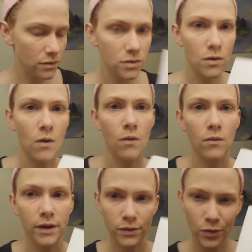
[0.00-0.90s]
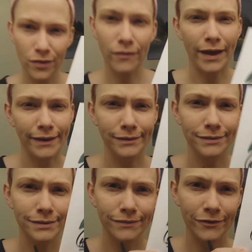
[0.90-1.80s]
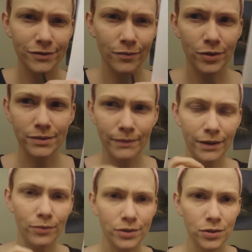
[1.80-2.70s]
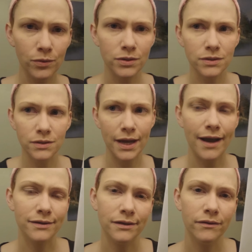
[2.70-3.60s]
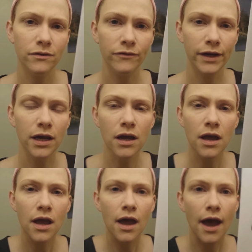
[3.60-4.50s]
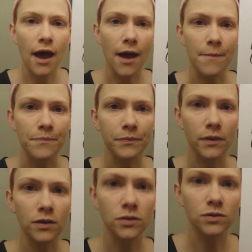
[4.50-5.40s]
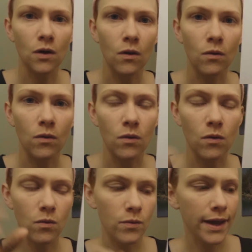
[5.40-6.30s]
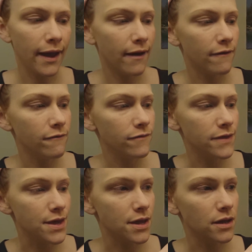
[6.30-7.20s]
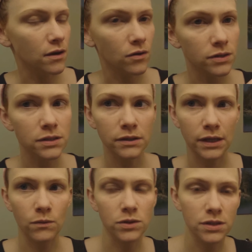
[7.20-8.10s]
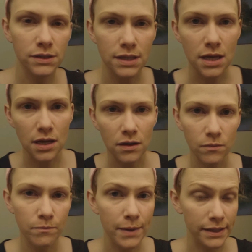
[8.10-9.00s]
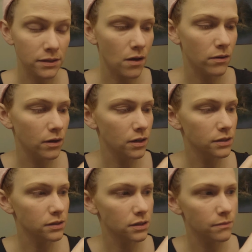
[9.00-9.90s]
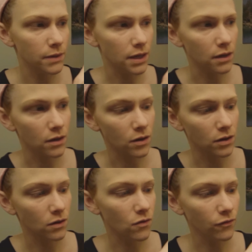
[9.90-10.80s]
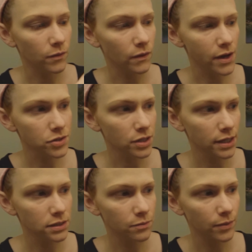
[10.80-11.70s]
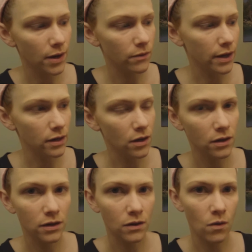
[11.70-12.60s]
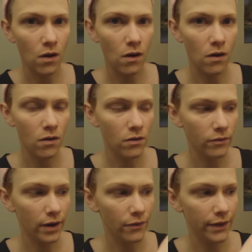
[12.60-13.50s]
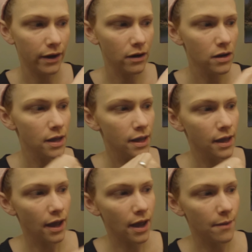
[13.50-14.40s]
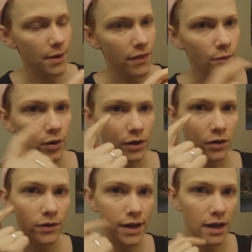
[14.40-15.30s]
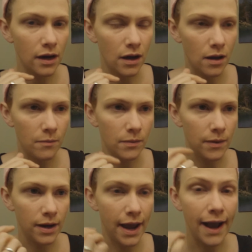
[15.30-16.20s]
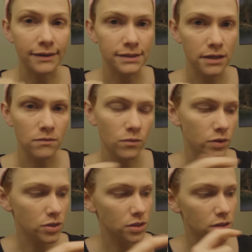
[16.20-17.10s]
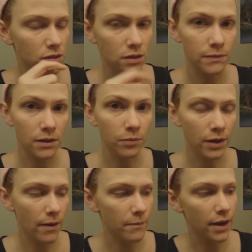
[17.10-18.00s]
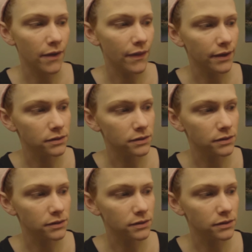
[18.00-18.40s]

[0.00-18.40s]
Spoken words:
So ignore the lines, for some reason my printer was acting a little funny. So we have the Crystalline, which is the base color, is going to go from your lash line to brow line. I'm going to go all around there. And then we're going to create an accent, which is going to be the Plum, and